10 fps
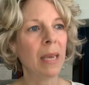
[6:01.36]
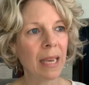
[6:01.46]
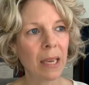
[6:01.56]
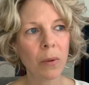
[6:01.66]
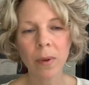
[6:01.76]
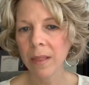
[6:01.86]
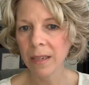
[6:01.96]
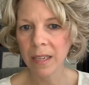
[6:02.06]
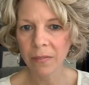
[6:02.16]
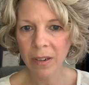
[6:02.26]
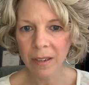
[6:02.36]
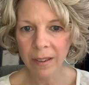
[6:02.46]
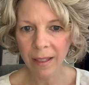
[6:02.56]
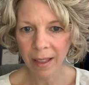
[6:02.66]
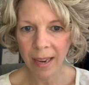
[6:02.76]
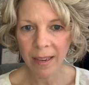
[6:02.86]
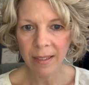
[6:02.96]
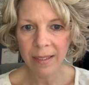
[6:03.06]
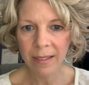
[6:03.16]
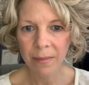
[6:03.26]
be with the difficult
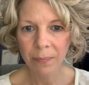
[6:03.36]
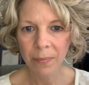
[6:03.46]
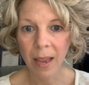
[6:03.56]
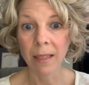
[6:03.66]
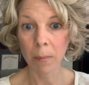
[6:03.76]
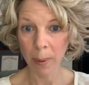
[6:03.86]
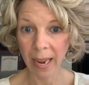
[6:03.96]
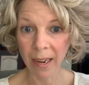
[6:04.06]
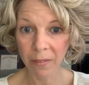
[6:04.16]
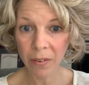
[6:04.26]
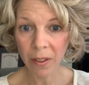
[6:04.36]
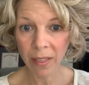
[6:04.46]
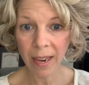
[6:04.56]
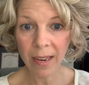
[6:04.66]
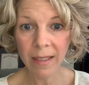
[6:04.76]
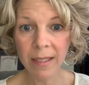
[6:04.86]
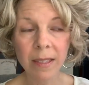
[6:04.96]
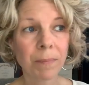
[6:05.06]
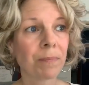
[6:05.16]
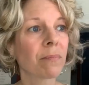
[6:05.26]
things, the painful things,
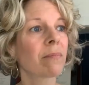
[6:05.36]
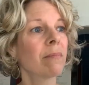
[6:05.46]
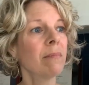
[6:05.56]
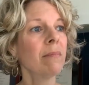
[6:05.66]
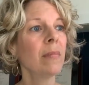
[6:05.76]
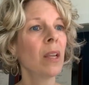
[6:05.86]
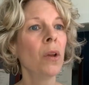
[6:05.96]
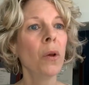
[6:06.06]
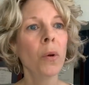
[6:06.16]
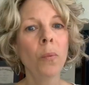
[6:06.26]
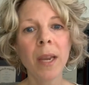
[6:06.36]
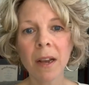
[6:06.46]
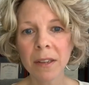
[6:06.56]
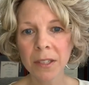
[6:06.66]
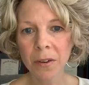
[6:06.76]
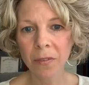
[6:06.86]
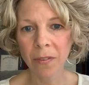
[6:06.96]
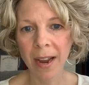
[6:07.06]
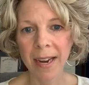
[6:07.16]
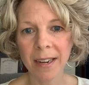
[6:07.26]
we also
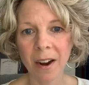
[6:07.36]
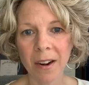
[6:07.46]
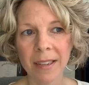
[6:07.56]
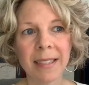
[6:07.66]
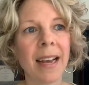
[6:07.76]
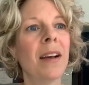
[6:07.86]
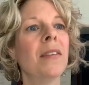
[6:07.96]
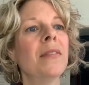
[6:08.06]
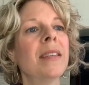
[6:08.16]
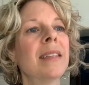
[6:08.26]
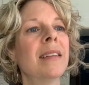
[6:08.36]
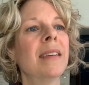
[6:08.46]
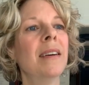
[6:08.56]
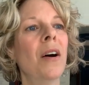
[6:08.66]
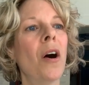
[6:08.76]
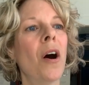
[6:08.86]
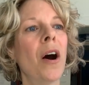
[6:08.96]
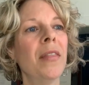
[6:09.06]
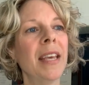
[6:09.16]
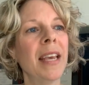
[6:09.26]
find ourselves
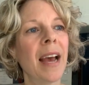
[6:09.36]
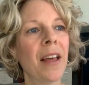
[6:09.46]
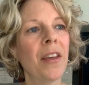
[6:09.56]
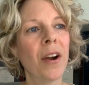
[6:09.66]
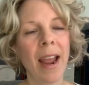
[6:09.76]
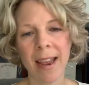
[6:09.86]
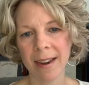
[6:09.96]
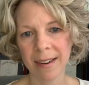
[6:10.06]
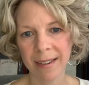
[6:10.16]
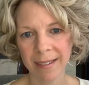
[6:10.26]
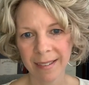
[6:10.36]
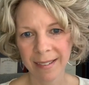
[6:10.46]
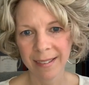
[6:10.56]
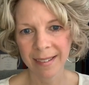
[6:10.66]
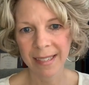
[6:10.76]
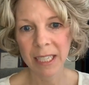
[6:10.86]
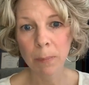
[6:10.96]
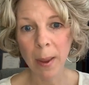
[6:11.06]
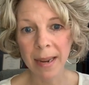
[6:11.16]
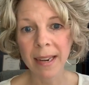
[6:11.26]
on the other end
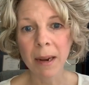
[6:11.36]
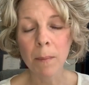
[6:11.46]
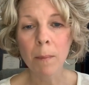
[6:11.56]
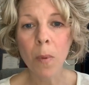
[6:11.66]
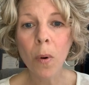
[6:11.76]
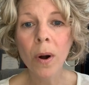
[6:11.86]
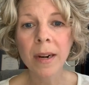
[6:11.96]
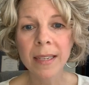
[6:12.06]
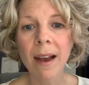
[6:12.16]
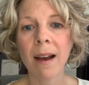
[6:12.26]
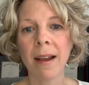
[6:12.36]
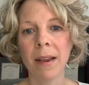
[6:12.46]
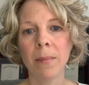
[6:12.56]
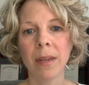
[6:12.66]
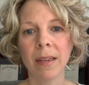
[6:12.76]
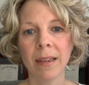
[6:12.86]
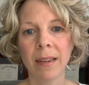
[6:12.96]
spending more time